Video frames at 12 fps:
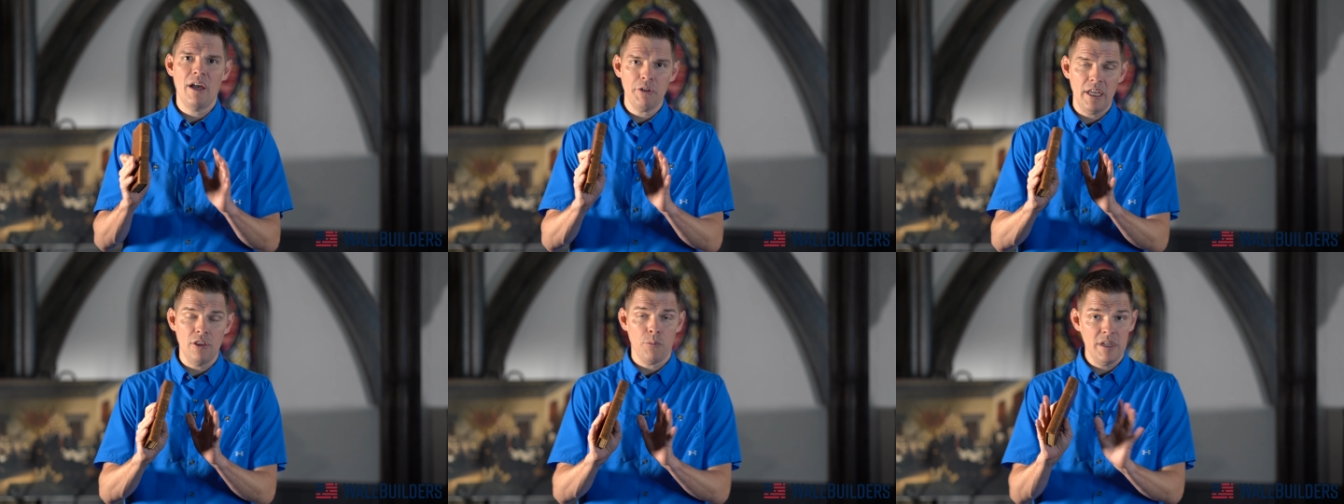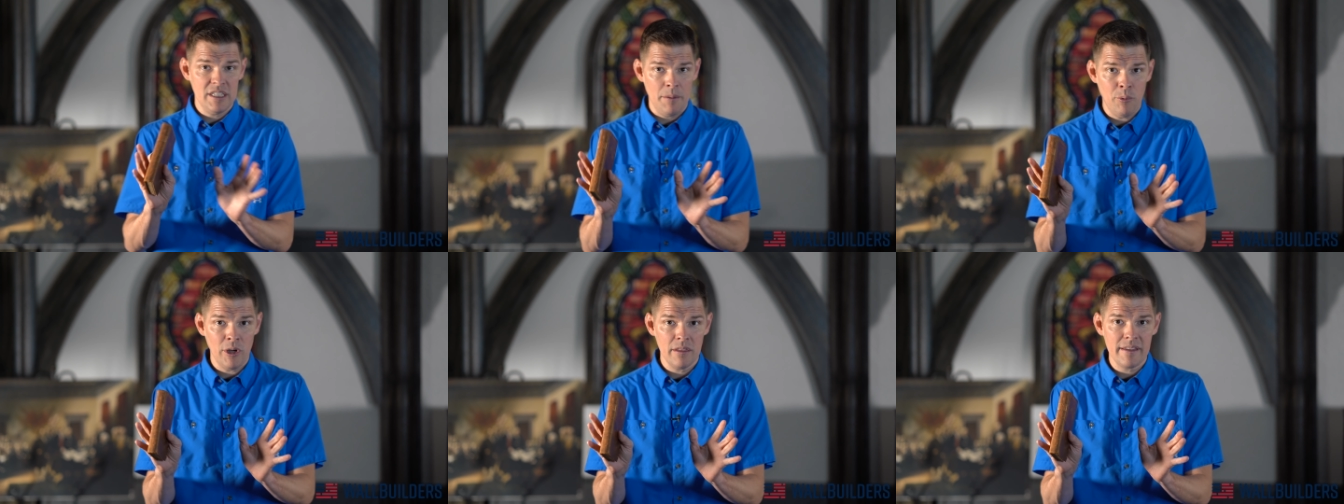Now, again, the reason I
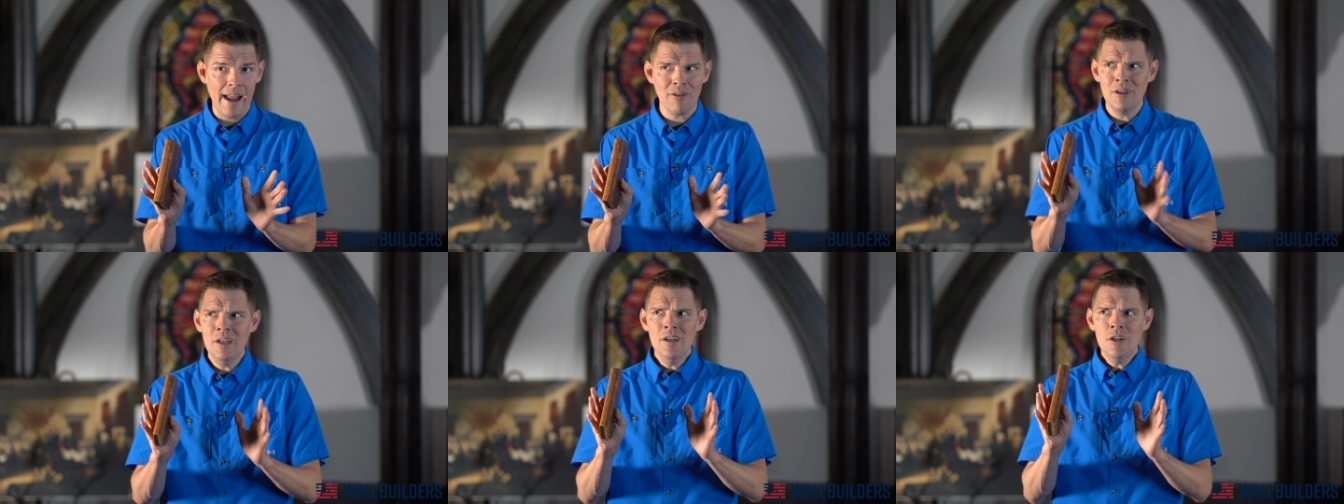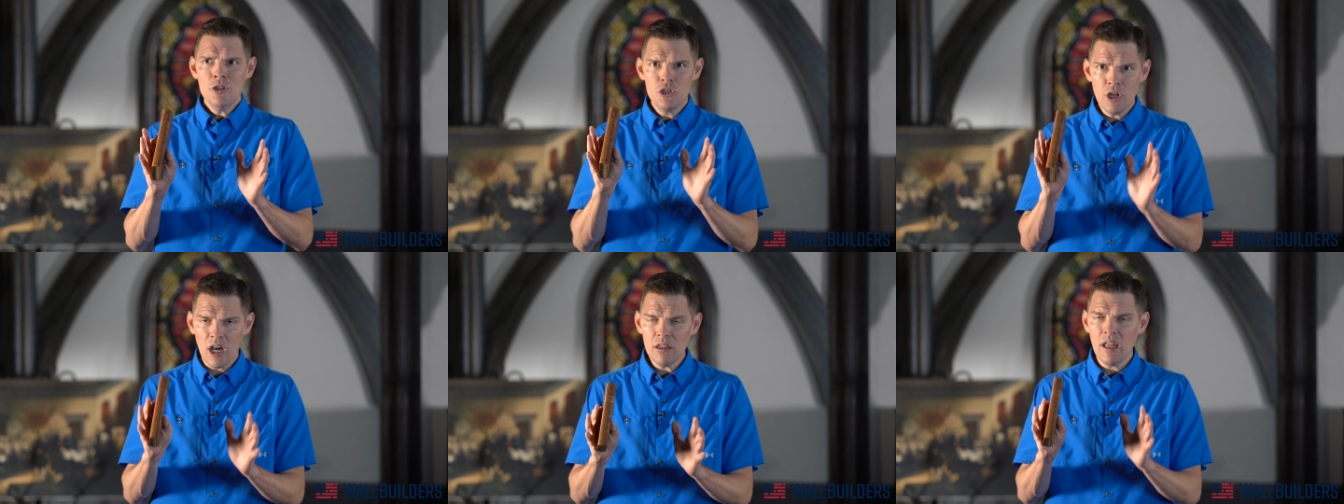pointed this out,
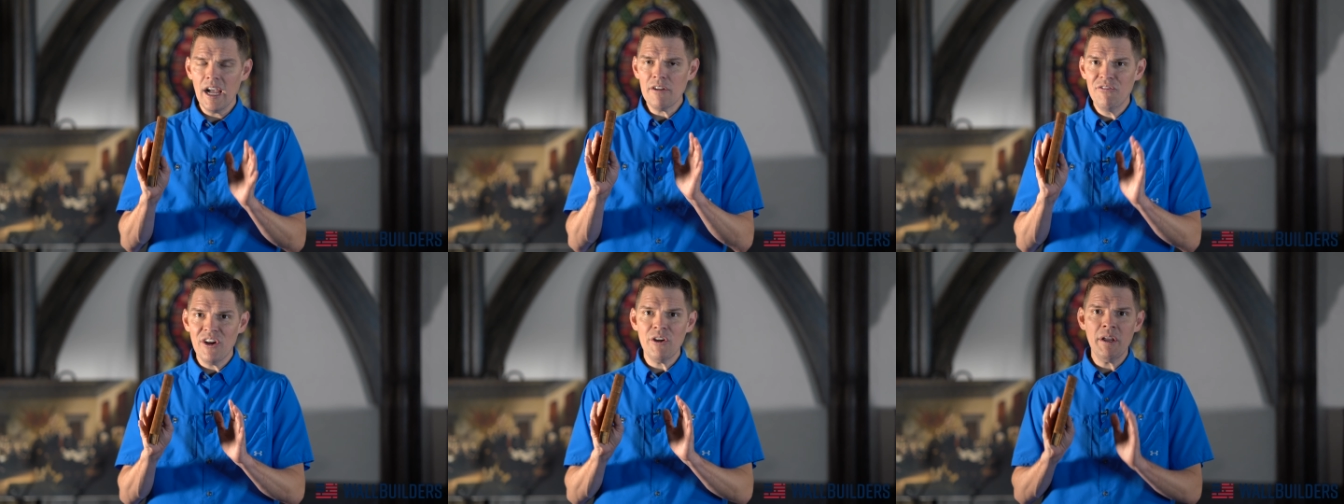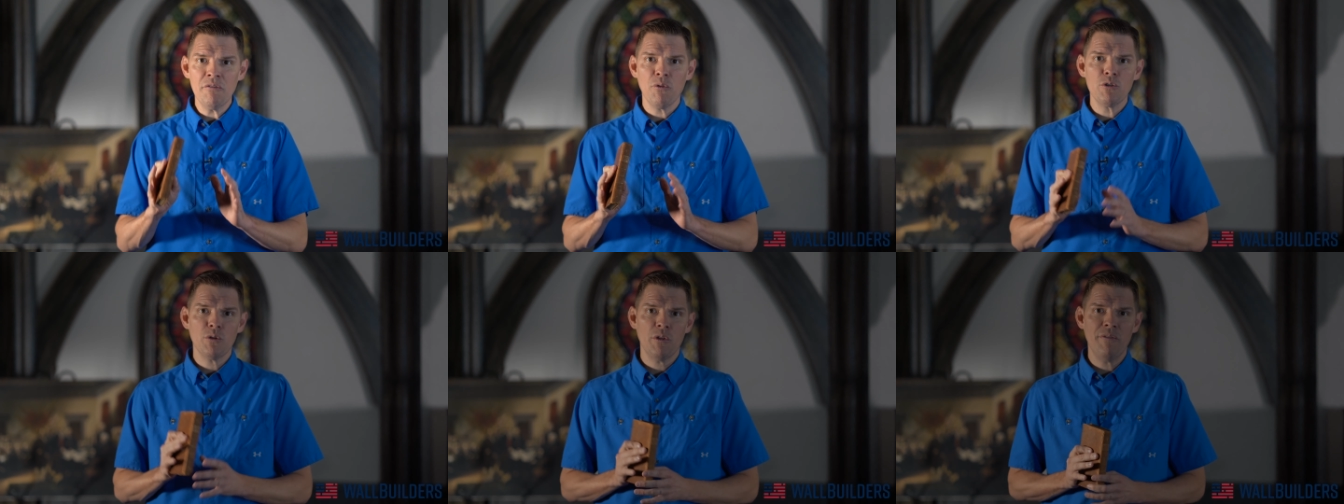John Locke, very
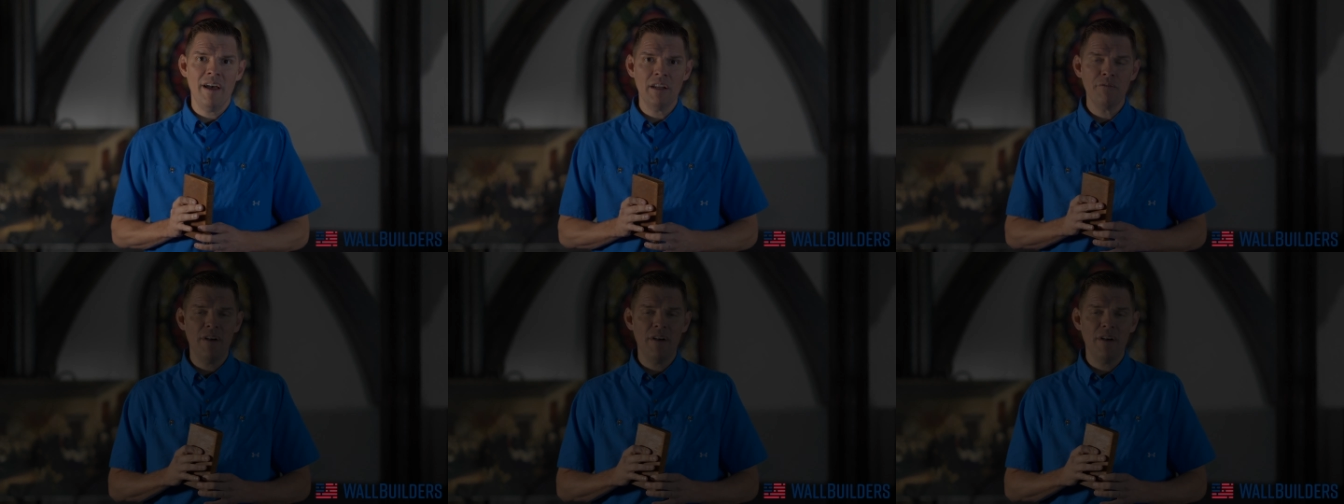influential in the founding